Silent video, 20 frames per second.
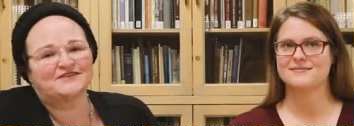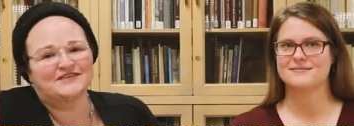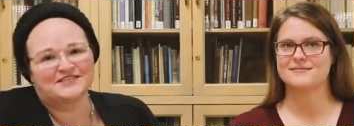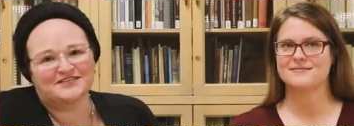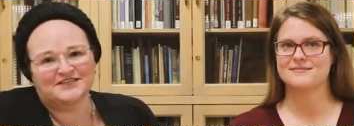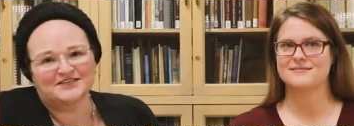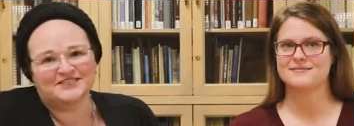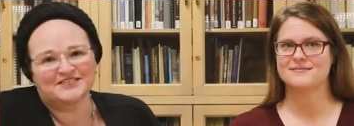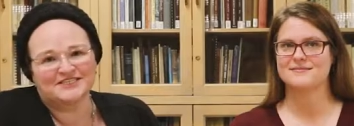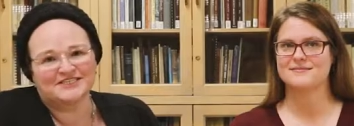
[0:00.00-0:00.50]

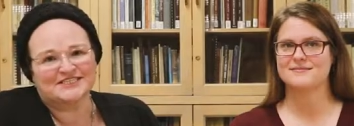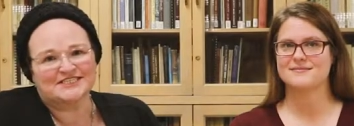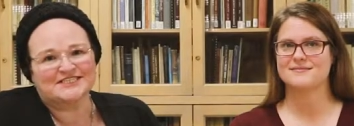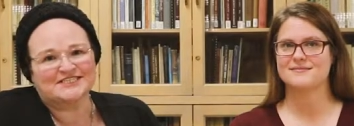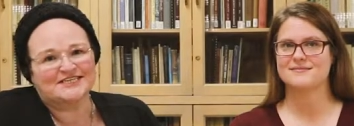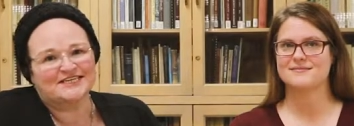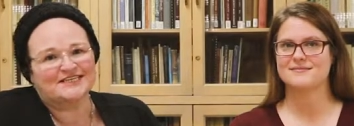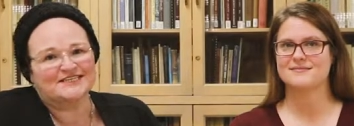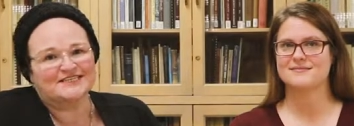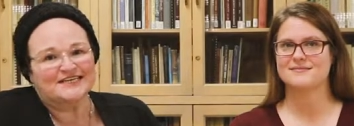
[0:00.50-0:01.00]
Speaker 1: research
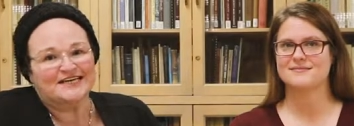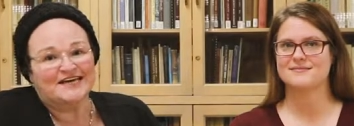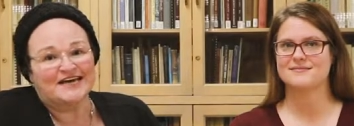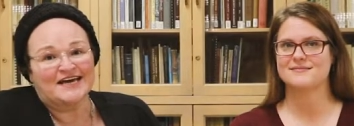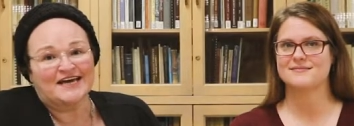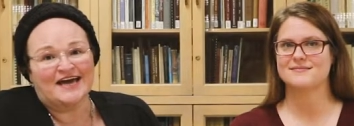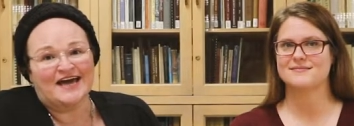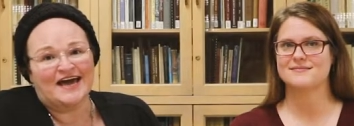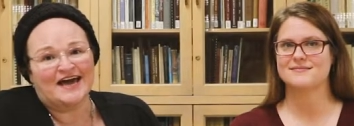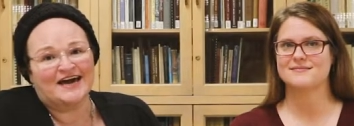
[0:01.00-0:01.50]
assistant
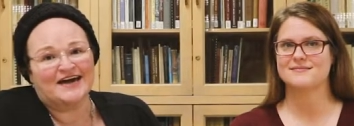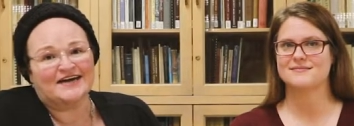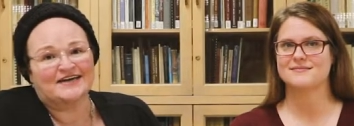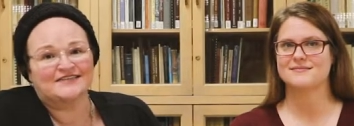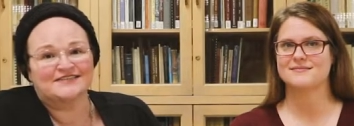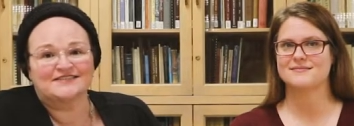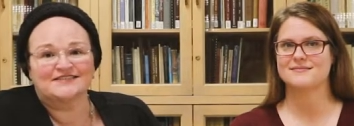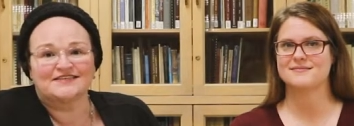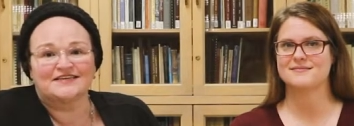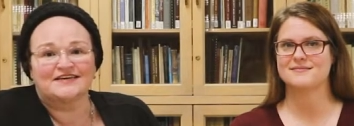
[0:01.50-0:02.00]

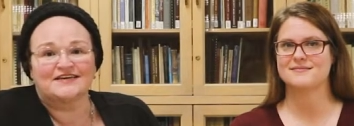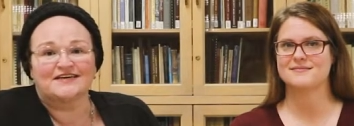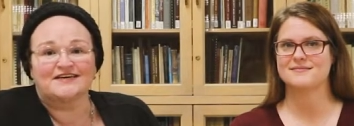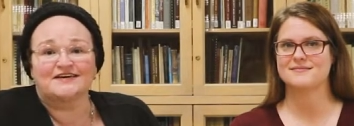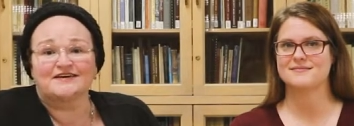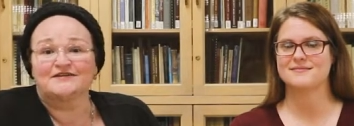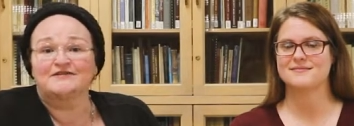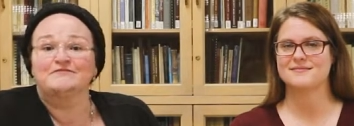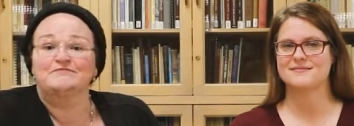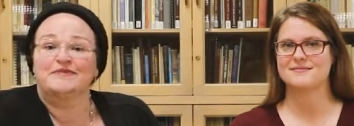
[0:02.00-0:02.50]
at
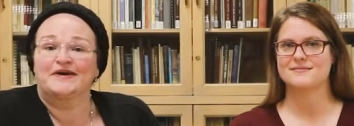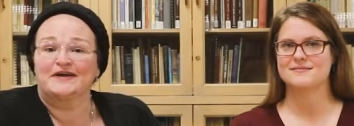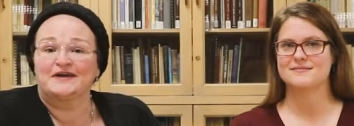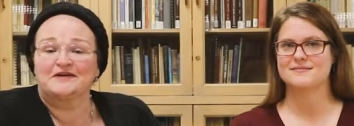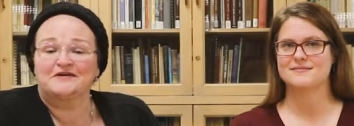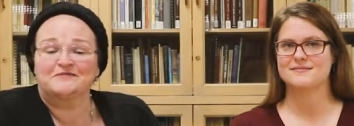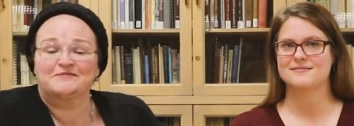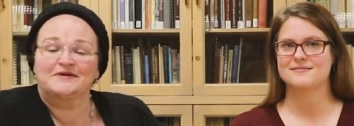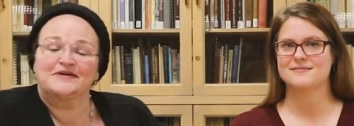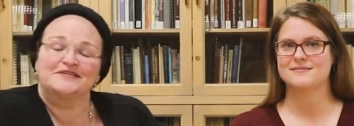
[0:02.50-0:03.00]
the
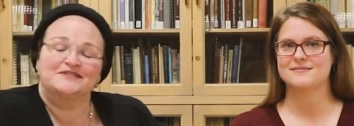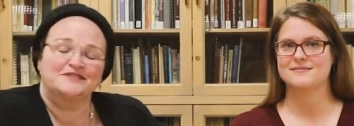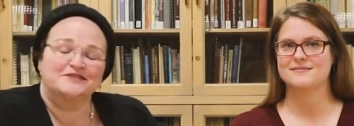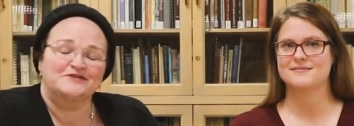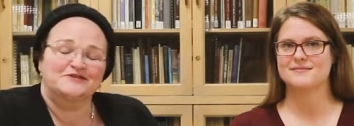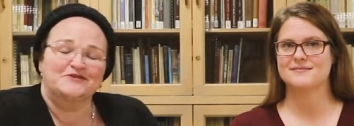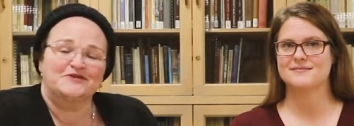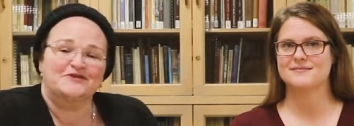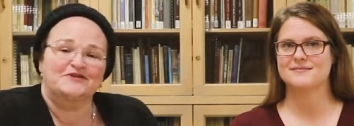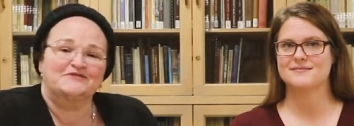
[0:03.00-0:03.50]
Panhandle Plains
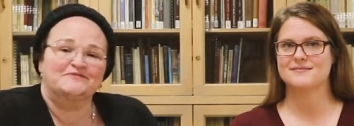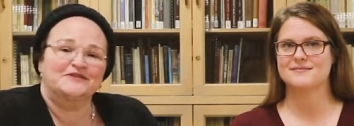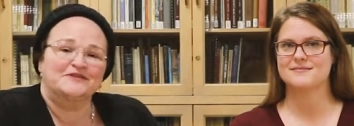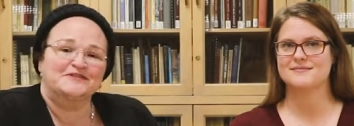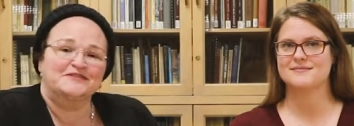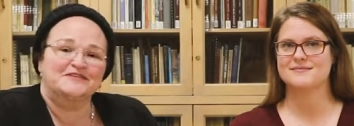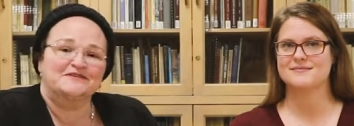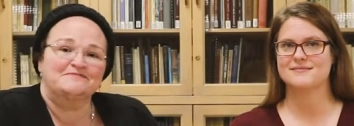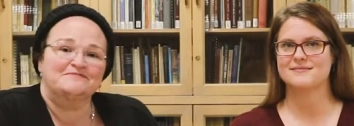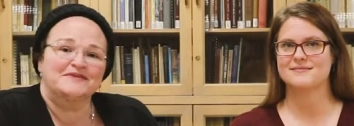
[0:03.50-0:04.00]
Historical
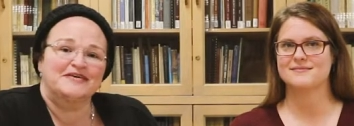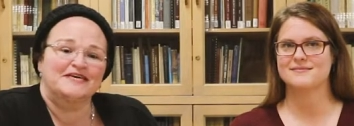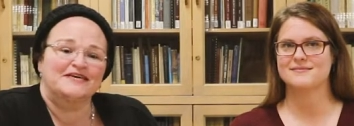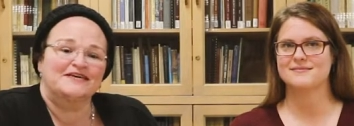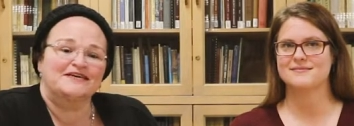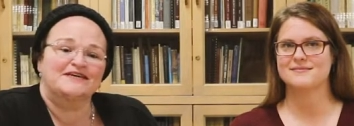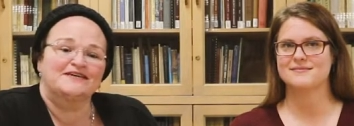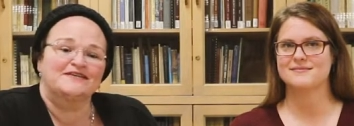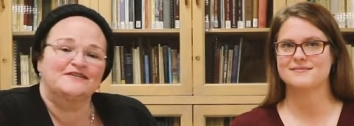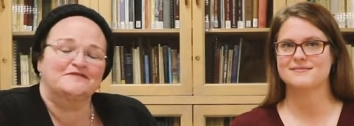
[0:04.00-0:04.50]
Museum
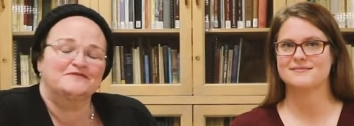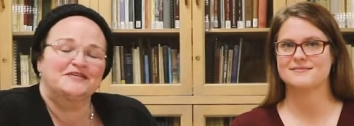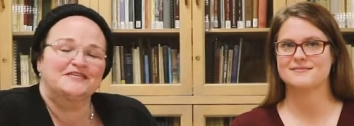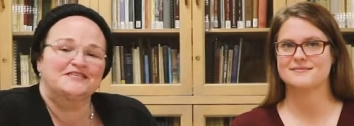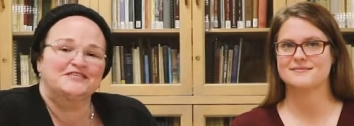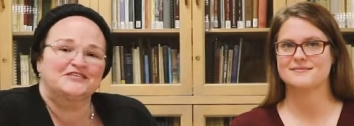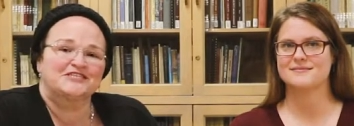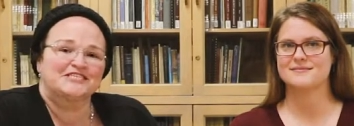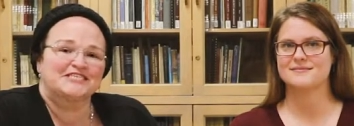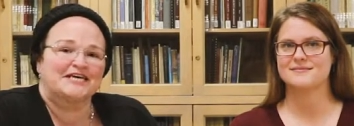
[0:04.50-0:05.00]
in the
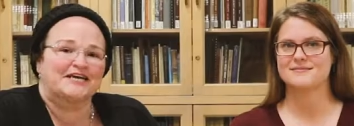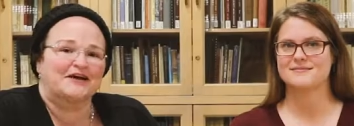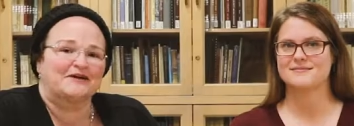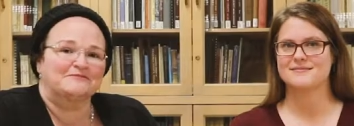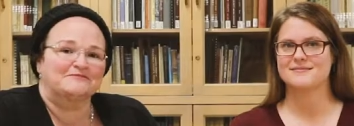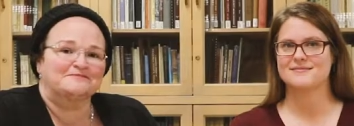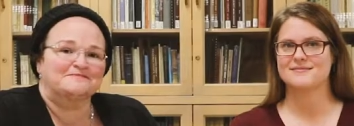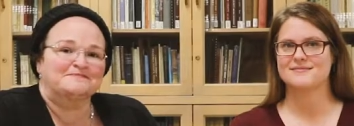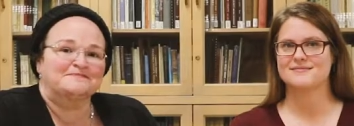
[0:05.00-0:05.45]
Research Center.